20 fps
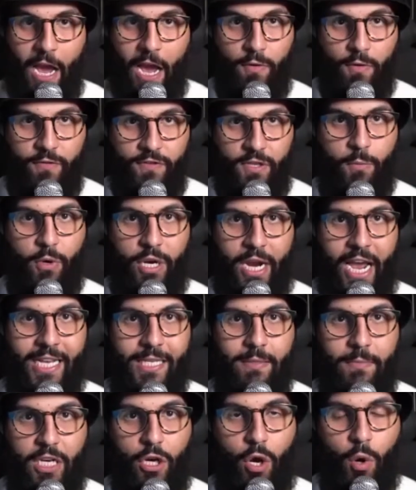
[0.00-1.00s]
if someone asked
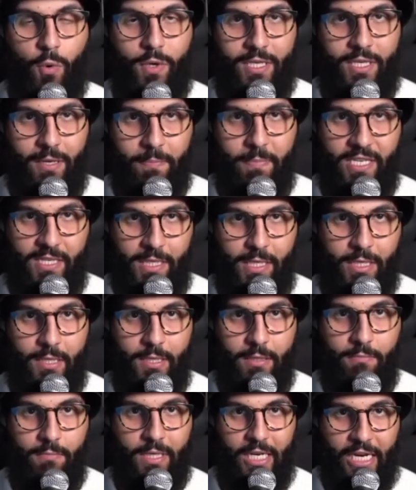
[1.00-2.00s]
me to go into business
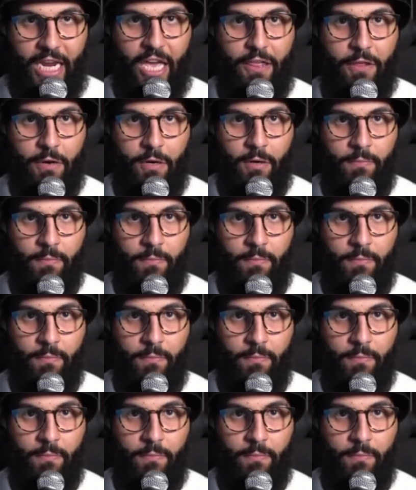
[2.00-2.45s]
together,